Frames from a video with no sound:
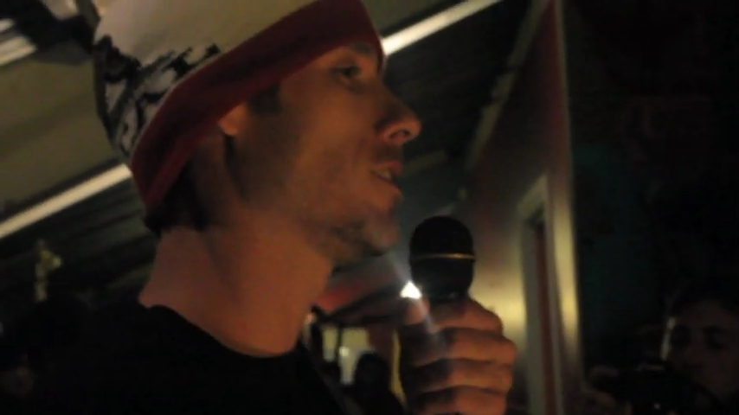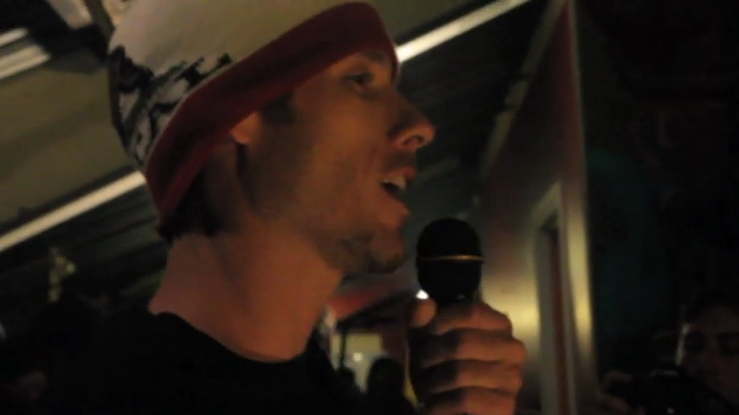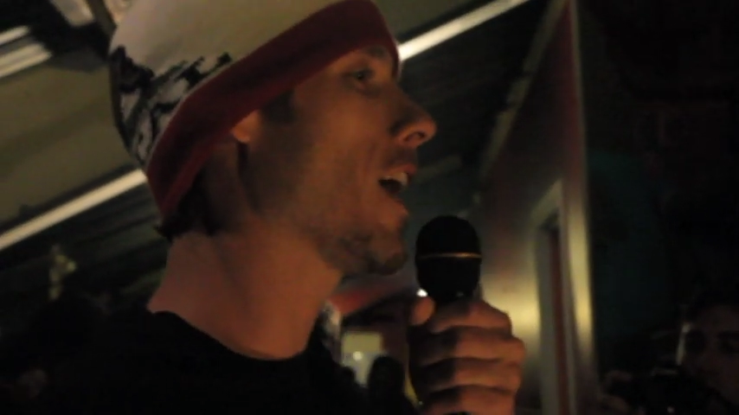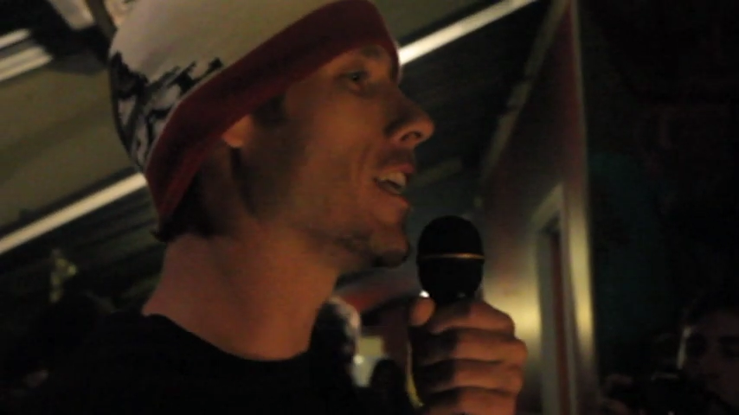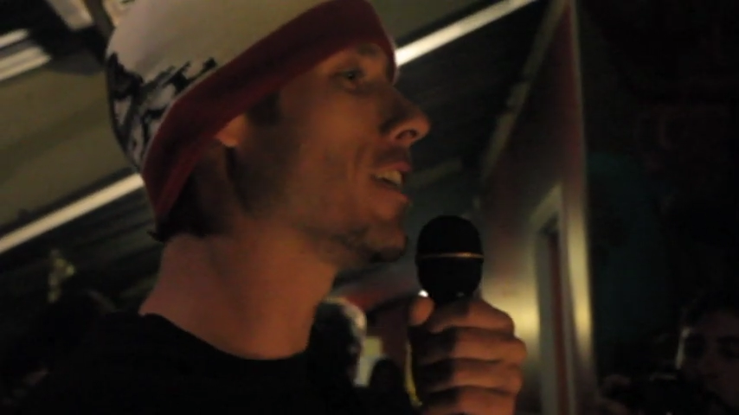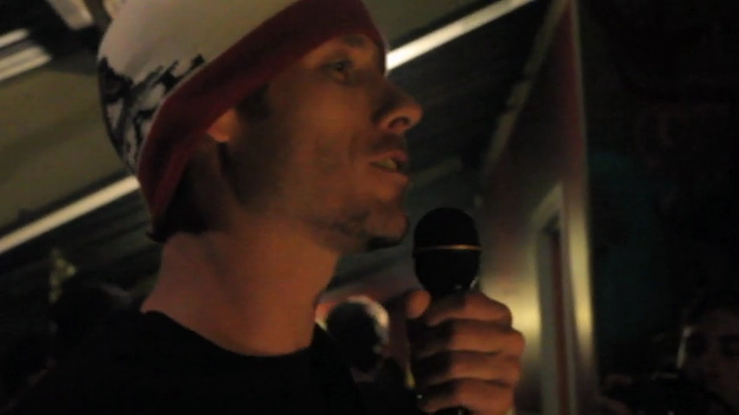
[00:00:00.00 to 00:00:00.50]

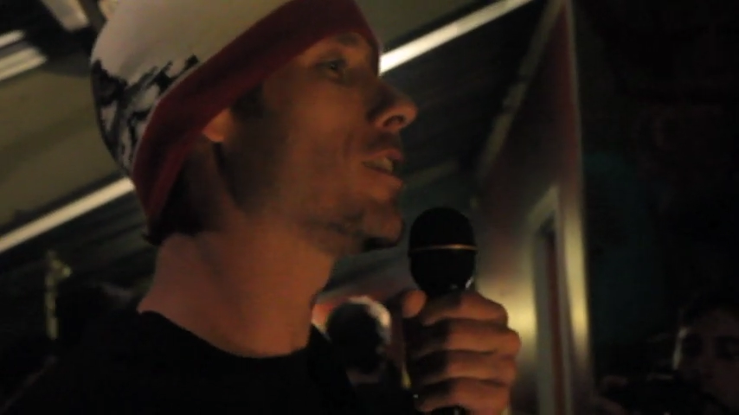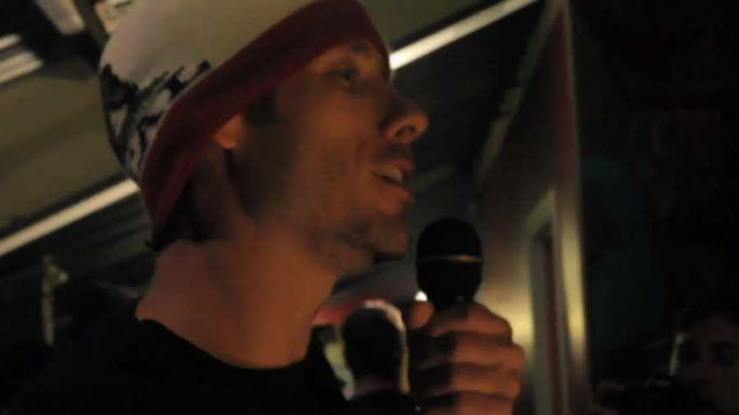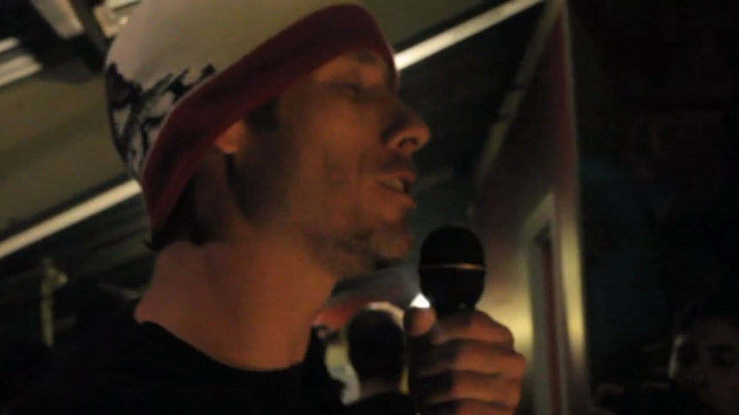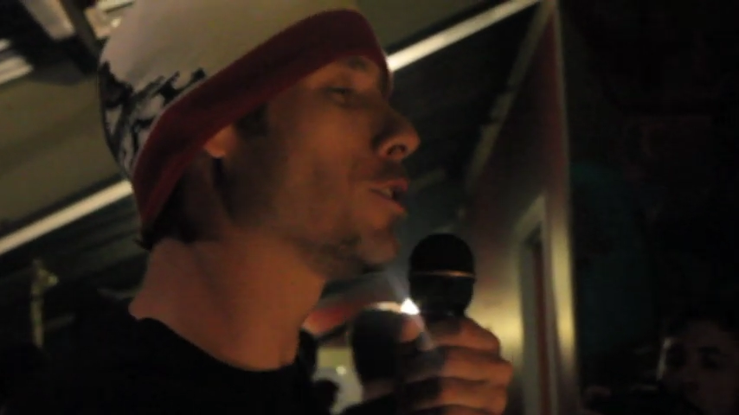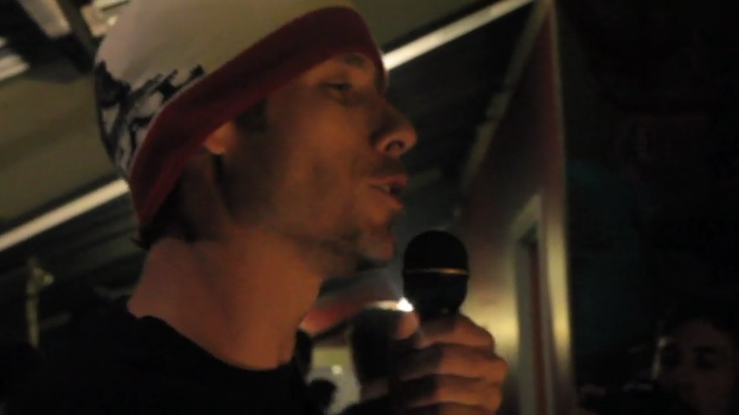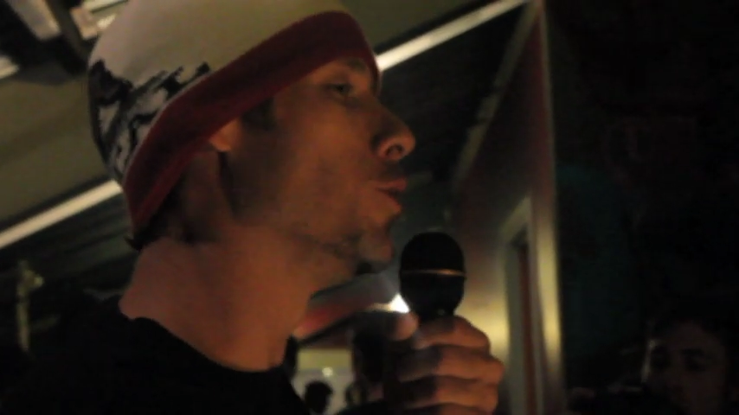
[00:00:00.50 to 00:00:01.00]
And it's
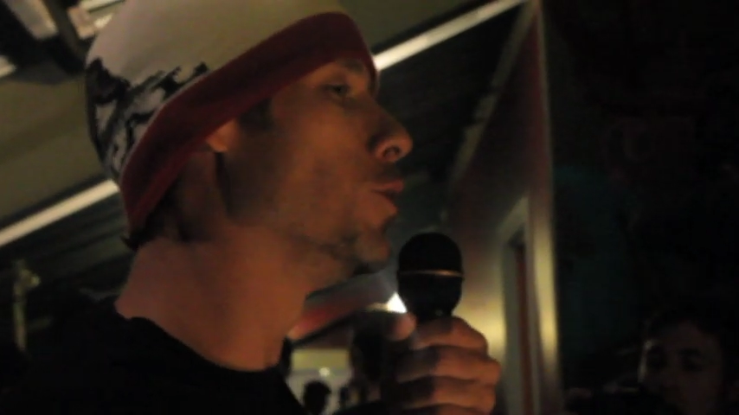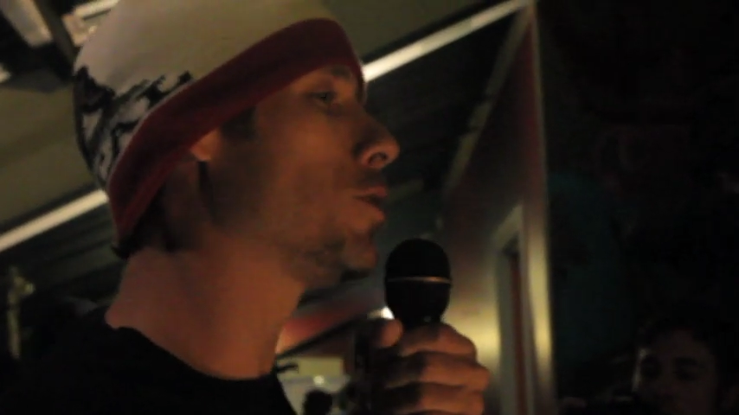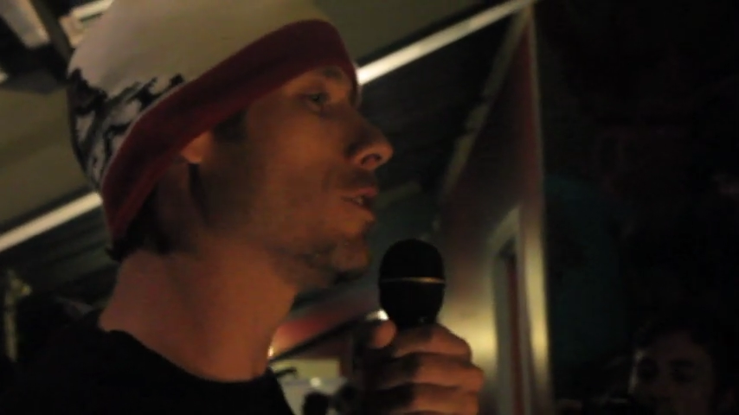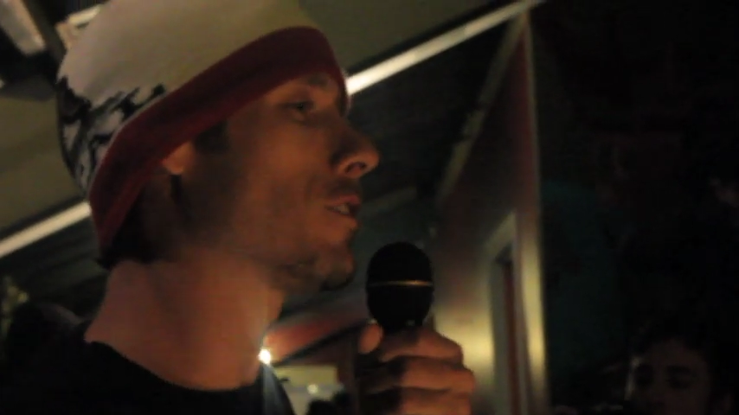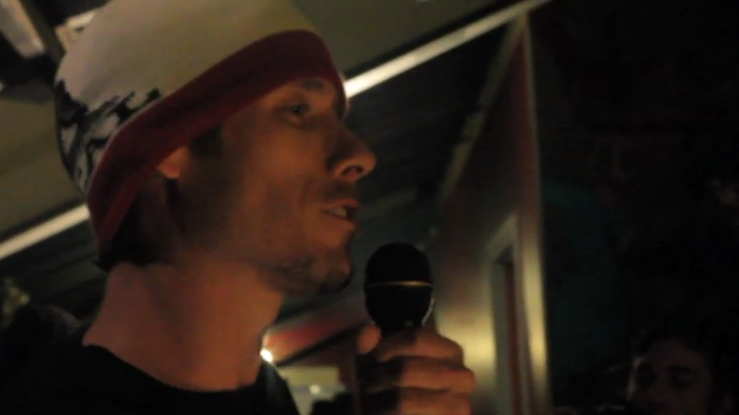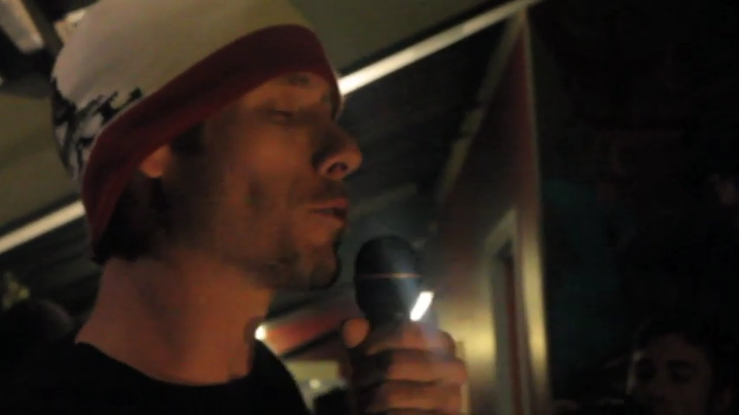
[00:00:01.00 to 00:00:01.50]
these
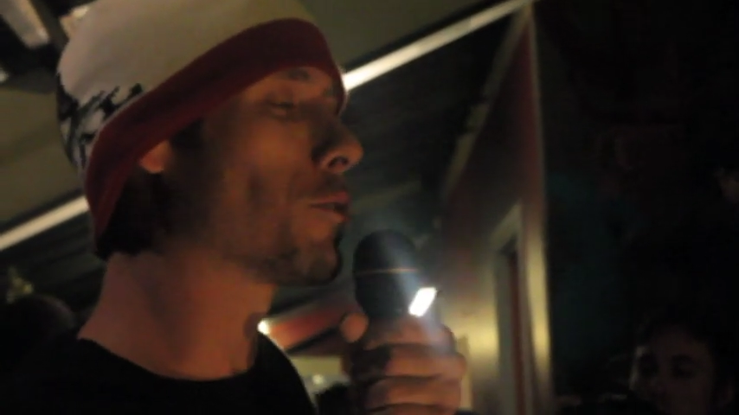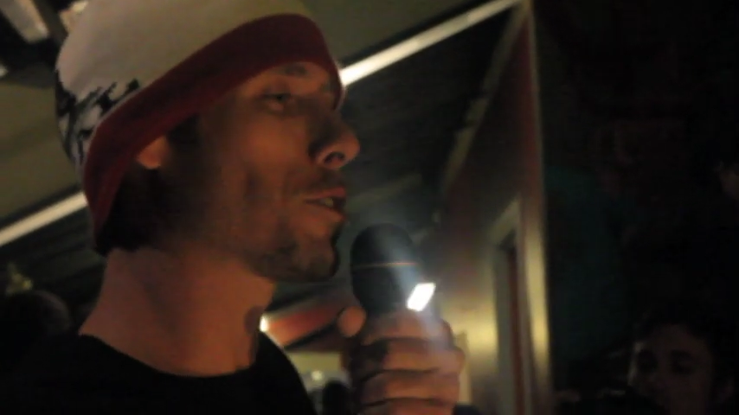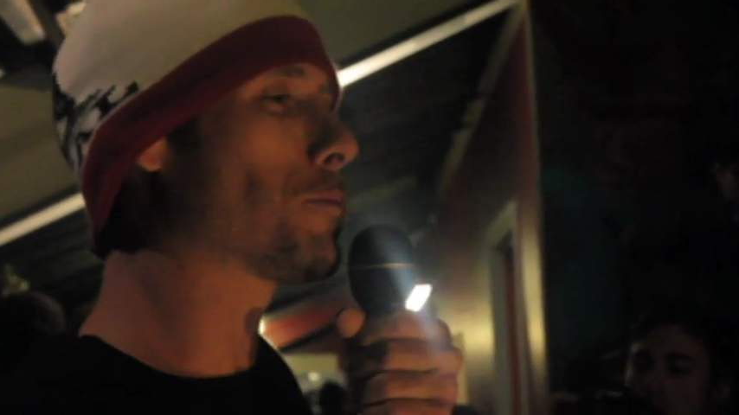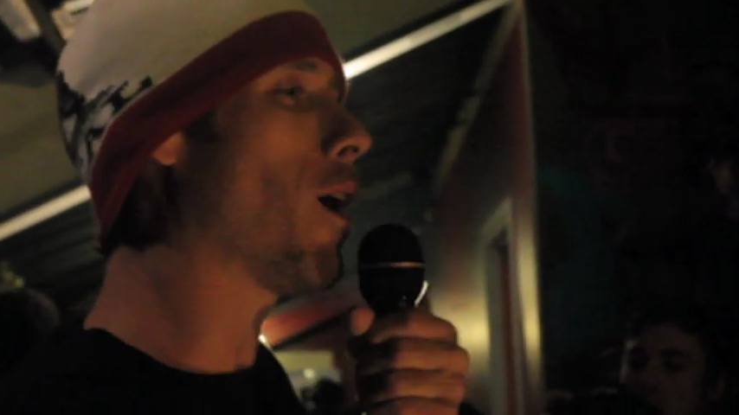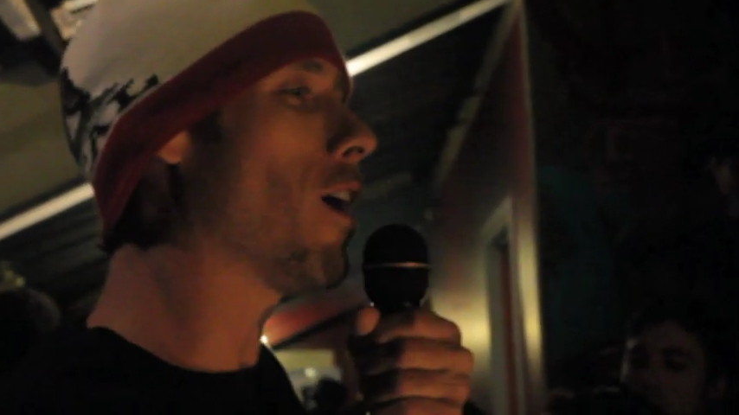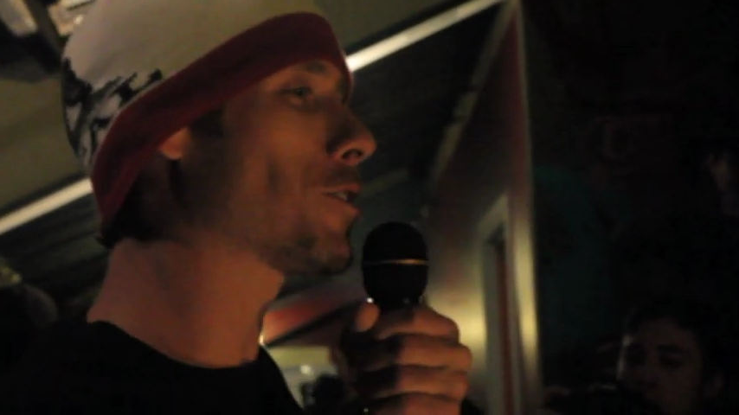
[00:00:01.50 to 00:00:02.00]
illusions that are
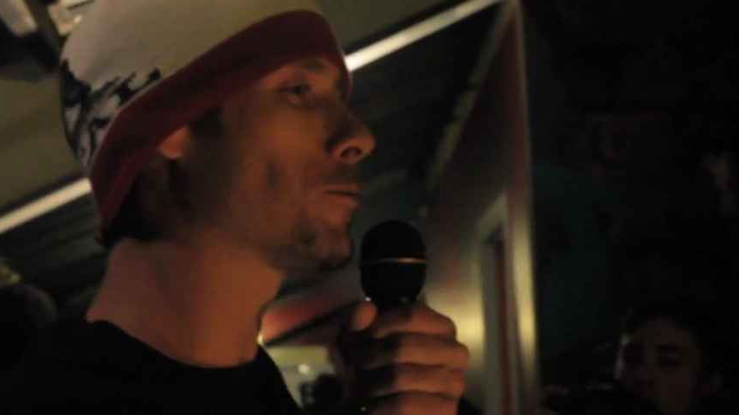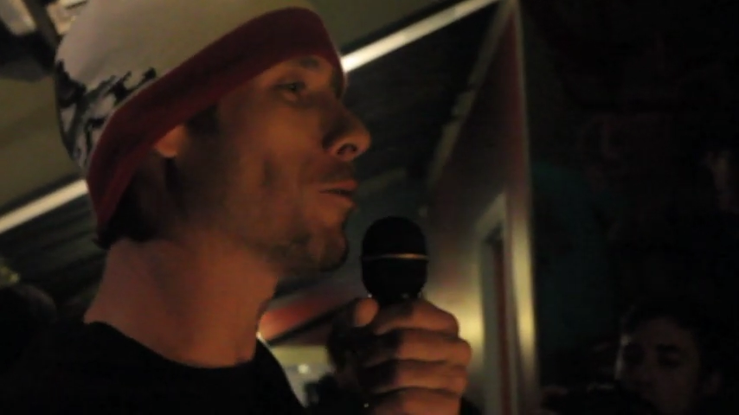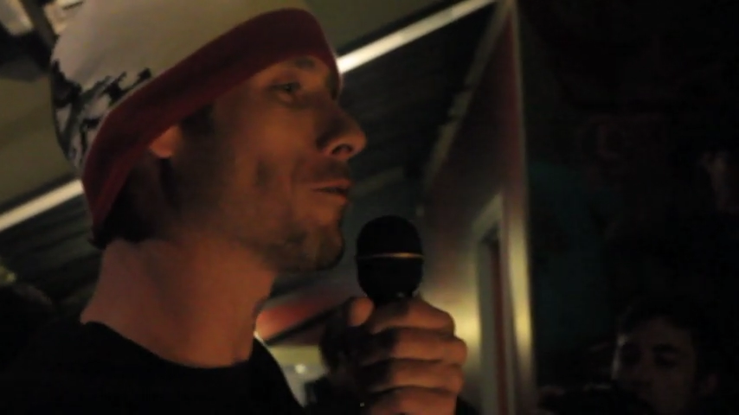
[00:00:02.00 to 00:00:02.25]
responsible